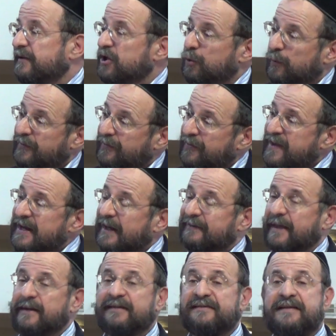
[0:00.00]
And you would
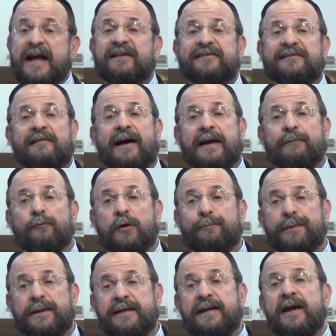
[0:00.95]
think that his next line
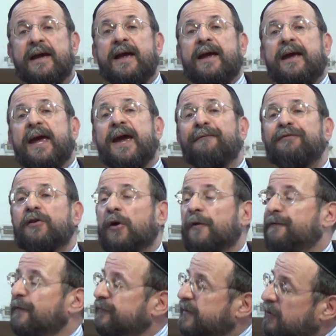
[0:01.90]
would be, If there
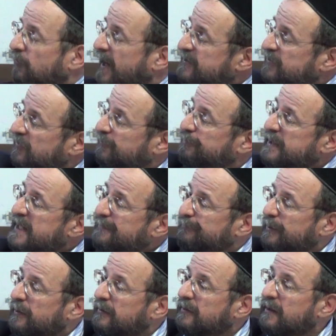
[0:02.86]
are 50 righteous
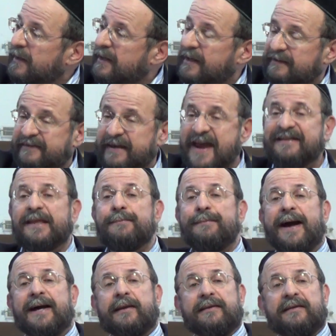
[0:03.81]
people, take
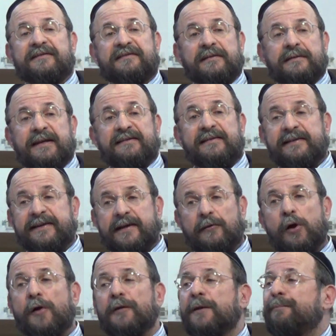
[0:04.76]
them out of the cities and
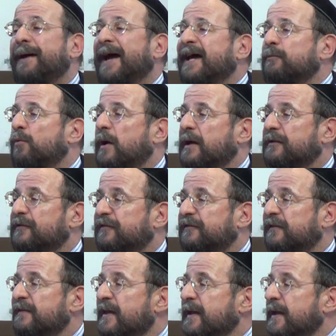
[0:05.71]
kill all the bad
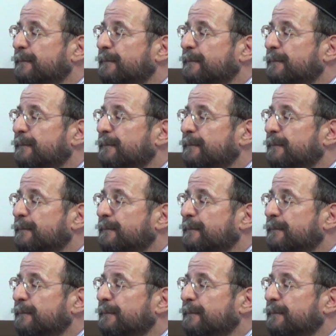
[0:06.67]
ones.